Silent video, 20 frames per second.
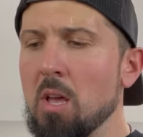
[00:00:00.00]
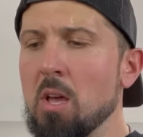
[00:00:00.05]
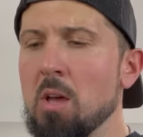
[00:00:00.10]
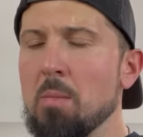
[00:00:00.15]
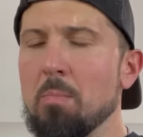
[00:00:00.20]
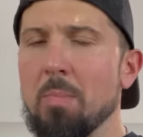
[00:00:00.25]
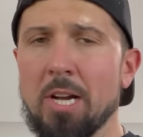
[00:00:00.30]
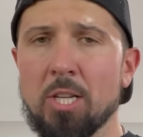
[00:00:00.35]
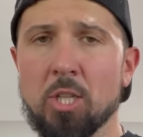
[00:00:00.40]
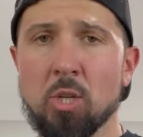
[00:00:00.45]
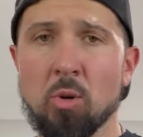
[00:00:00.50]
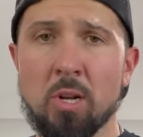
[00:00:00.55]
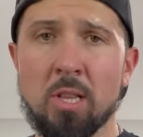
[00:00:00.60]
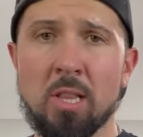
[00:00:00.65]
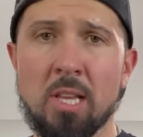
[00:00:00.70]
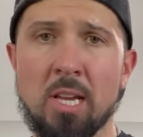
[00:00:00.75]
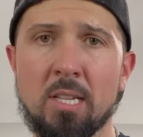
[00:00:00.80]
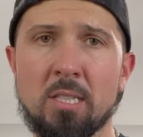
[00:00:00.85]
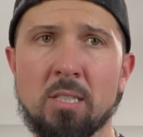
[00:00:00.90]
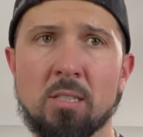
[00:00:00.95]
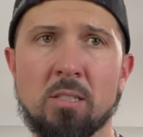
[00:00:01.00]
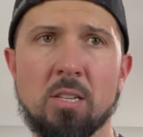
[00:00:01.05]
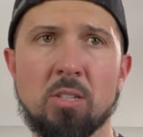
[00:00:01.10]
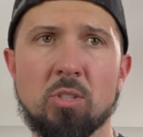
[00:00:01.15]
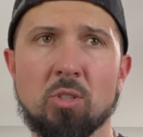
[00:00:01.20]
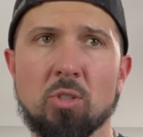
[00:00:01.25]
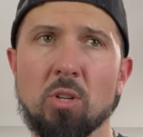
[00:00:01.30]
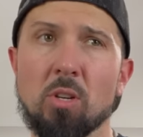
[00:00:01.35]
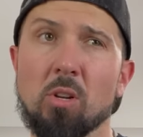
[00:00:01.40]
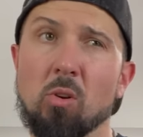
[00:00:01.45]
By doing this, it
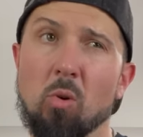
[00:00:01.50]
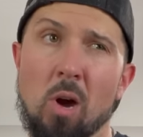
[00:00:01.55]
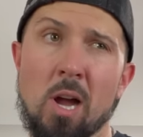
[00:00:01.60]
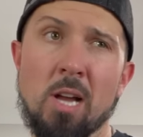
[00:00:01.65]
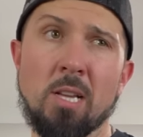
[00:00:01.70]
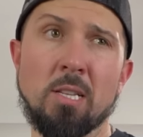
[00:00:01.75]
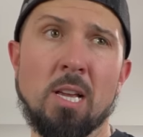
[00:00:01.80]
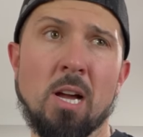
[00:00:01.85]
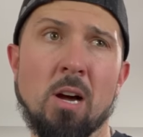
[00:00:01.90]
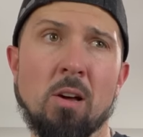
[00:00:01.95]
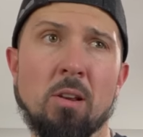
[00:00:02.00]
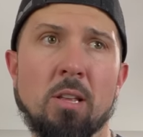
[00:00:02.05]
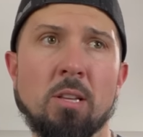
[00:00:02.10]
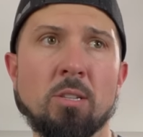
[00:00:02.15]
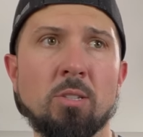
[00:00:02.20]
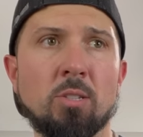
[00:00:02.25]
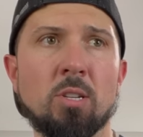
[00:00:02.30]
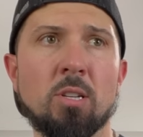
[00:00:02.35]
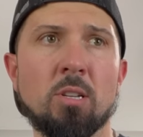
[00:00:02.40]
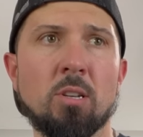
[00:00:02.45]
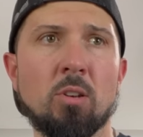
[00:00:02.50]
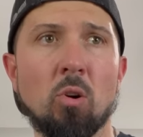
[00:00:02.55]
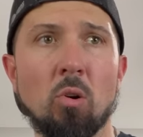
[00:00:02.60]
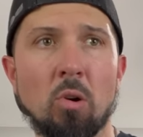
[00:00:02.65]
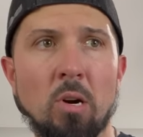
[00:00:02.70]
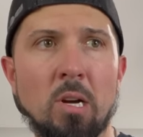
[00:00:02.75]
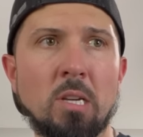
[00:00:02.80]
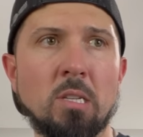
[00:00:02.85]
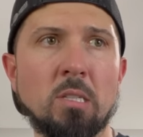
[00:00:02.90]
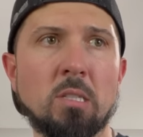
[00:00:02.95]
should quiet down engine
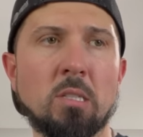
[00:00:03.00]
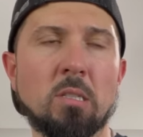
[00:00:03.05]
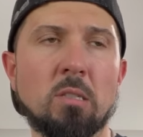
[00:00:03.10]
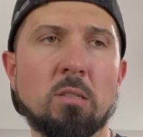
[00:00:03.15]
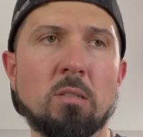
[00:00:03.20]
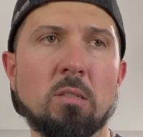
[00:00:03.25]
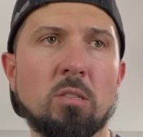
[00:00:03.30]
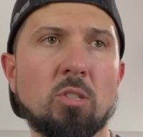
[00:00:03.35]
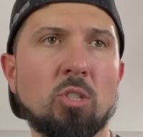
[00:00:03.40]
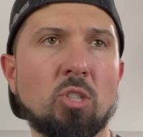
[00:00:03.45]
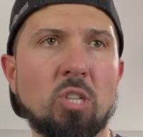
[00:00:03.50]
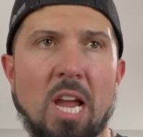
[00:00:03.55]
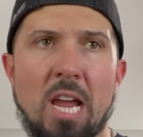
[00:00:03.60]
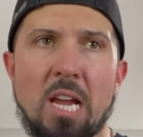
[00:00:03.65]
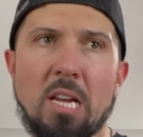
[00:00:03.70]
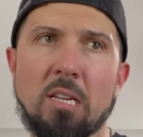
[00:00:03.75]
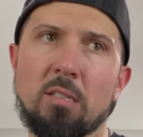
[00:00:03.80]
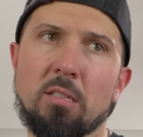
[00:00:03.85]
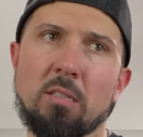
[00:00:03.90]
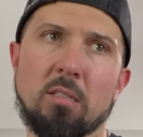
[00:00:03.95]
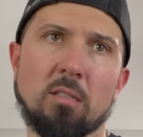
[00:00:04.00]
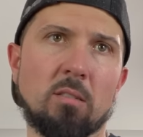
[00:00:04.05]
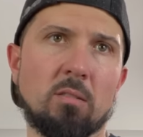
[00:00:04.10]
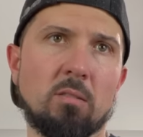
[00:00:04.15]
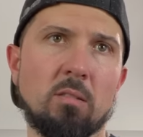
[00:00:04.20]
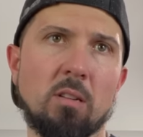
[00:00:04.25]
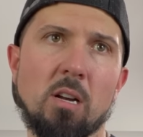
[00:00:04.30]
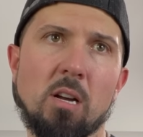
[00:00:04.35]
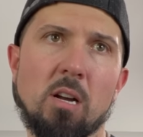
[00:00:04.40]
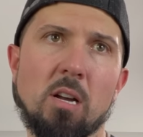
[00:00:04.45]
noise, shakes,
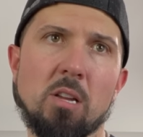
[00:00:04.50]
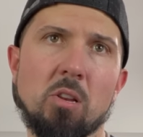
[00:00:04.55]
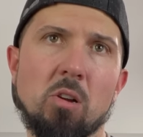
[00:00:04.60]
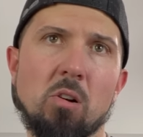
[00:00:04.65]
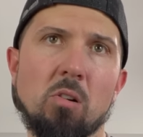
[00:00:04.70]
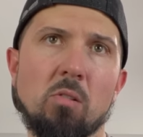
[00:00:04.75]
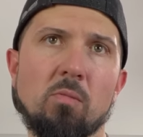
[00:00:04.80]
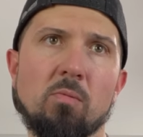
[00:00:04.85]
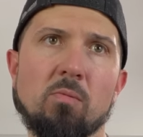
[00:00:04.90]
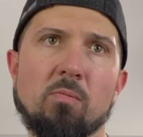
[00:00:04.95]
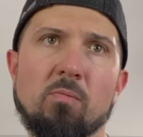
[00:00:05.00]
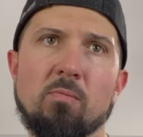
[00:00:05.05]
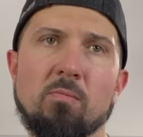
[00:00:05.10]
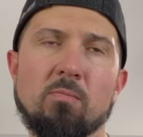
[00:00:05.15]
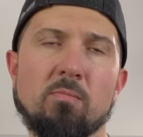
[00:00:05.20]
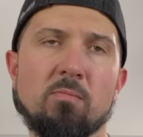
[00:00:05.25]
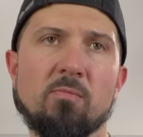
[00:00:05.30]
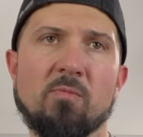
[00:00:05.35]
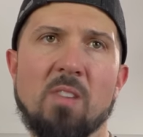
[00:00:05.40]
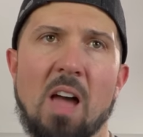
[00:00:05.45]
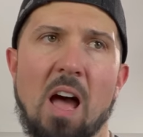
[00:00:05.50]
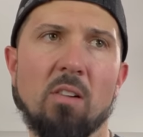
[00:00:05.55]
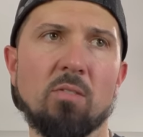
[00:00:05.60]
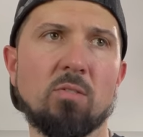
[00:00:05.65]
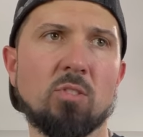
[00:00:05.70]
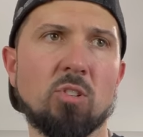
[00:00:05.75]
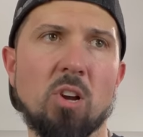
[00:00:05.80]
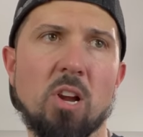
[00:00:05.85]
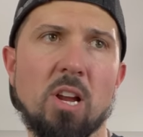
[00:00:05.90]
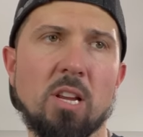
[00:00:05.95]
uh, you know, valve
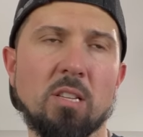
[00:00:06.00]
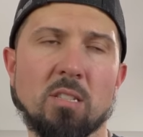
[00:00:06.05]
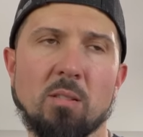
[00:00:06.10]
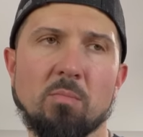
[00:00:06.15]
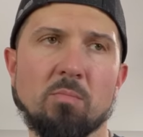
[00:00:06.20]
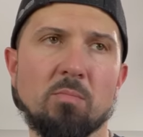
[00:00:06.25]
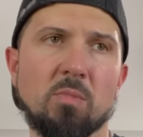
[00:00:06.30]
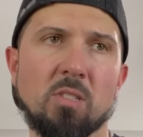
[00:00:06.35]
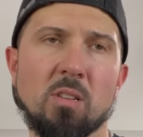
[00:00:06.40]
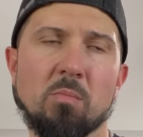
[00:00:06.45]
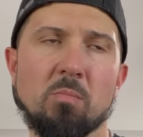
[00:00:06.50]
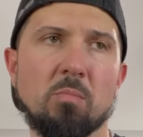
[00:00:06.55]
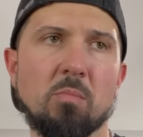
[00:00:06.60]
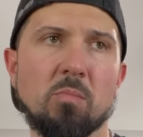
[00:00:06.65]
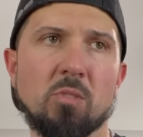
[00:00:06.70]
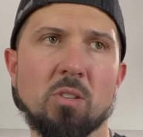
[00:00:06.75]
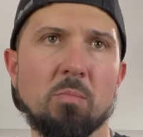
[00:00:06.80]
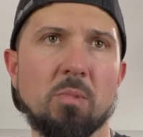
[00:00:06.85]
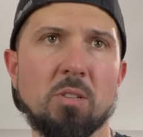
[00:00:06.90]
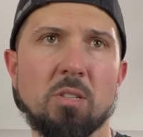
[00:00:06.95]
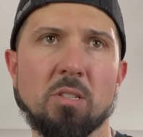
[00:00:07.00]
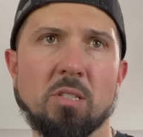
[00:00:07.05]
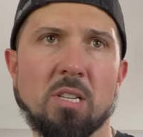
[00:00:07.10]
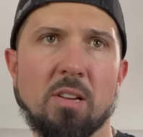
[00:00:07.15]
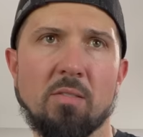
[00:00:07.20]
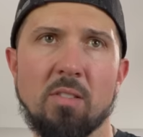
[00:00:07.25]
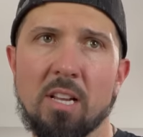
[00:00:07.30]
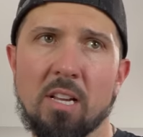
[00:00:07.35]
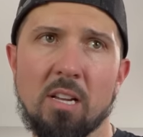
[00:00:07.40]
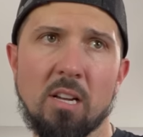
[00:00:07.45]
train. Some, some, some engines
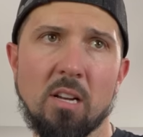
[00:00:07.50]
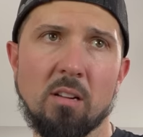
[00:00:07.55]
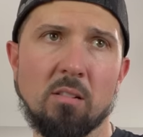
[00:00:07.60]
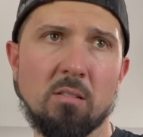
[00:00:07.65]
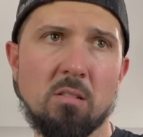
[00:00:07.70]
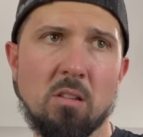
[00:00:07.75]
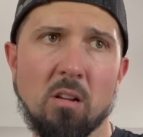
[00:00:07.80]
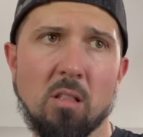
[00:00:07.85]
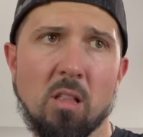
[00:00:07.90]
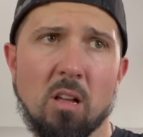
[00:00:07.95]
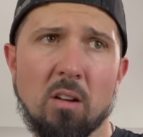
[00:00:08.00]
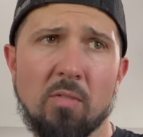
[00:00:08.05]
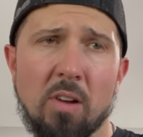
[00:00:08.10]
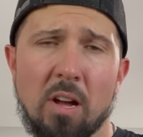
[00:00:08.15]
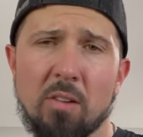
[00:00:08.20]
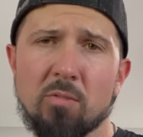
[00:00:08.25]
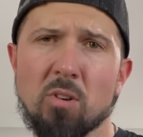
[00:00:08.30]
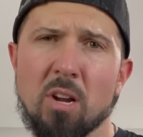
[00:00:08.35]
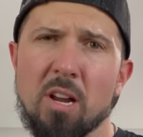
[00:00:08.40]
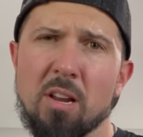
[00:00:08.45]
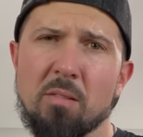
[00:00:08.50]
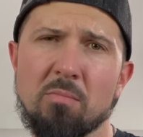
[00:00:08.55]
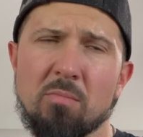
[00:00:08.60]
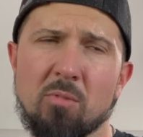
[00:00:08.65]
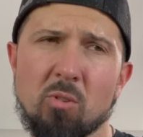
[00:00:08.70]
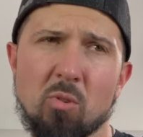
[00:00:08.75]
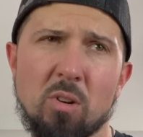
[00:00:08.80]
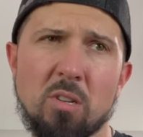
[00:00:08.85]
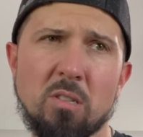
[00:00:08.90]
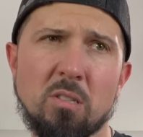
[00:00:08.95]
have like a, you know, a lot of valve train
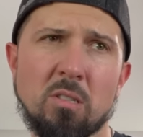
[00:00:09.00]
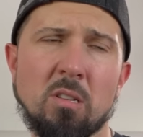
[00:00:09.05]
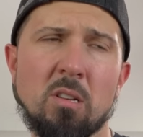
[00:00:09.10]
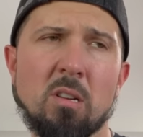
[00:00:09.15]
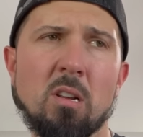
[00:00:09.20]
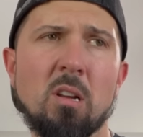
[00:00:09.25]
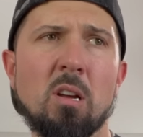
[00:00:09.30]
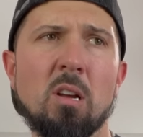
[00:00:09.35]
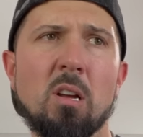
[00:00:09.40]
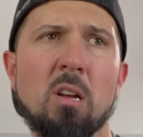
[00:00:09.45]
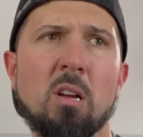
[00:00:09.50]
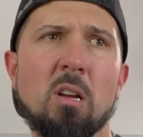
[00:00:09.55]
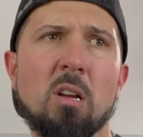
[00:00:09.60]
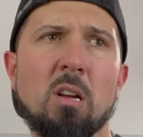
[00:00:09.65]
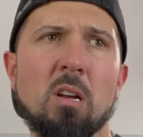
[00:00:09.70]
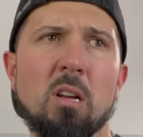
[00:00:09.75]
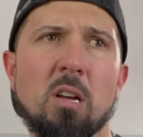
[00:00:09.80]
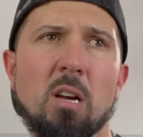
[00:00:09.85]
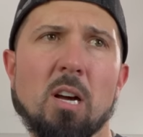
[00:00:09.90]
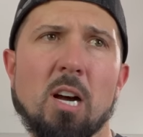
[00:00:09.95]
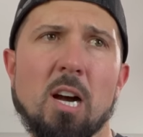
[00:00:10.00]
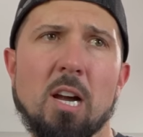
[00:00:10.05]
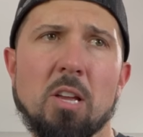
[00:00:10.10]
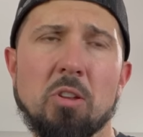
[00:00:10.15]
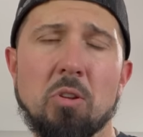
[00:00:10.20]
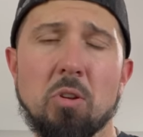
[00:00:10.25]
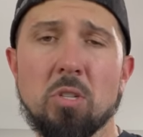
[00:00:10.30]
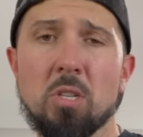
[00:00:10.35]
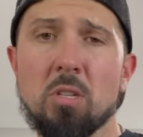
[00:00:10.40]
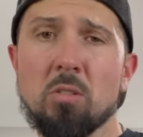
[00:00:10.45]
noise. Uh,
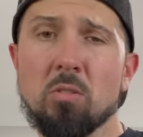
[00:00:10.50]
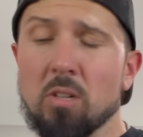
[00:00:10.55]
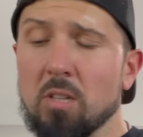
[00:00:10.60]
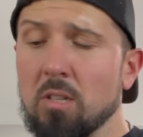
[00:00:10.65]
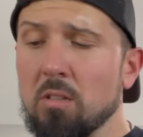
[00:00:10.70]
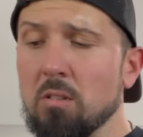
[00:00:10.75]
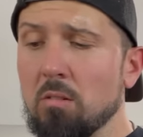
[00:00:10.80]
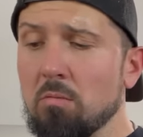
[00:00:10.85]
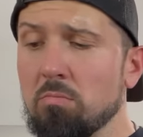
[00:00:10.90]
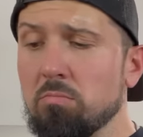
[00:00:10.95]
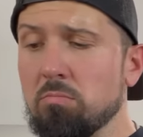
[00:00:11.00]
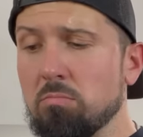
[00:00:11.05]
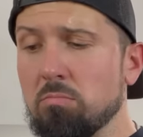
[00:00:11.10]
usually it'll, it'll